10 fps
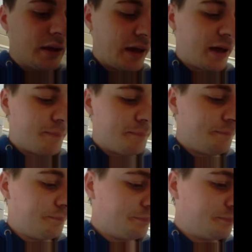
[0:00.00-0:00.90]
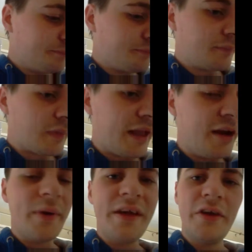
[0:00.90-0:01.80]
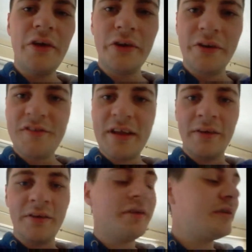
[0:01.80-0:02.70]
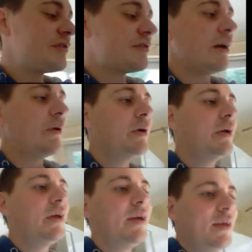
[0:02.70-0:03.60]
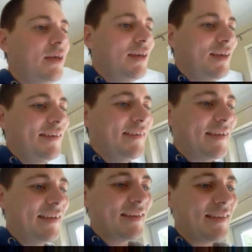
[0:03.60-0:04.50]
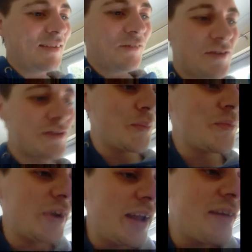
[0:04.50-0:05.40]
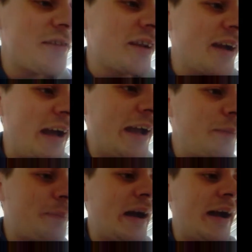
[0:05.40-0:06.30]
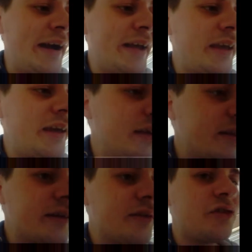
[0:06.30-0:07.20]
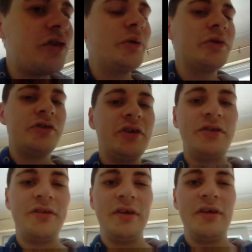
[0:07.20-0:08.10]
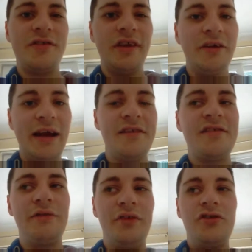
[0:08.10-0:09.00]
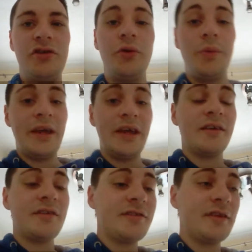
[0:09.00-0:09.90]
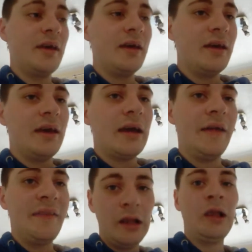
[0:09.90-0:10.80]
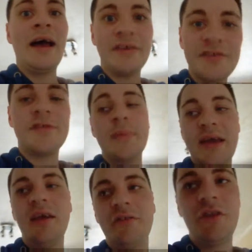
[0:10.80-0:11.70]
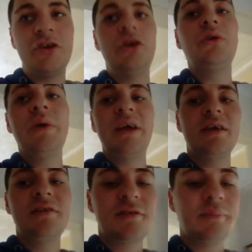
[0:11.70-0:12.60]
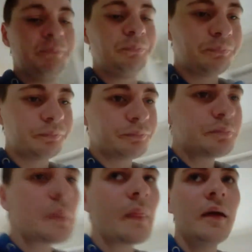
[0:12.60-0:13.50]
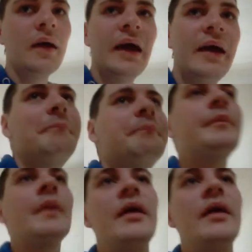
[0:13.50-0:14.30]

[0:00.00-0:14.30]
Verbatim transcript: um, in a way that you can understand. So for some reason I buy 200 cigarettes every two weeks and that lasts me for the two weeks. Um,